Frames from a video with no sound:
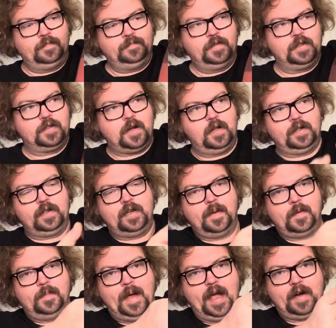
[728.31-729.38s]
This is called a
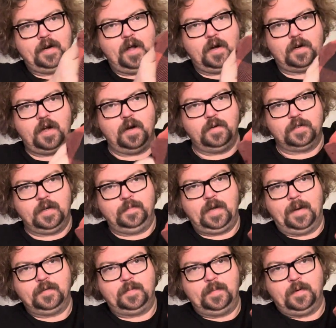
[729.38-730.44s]
double Mackinaw coat.
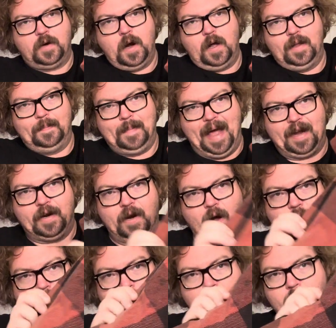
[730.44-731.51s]
Sometimes people call it
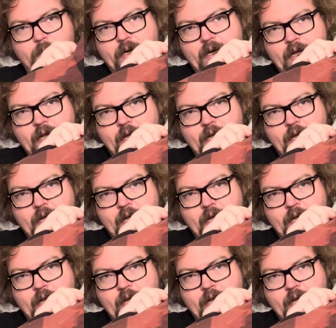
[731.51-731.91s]
Mackinaw wool, but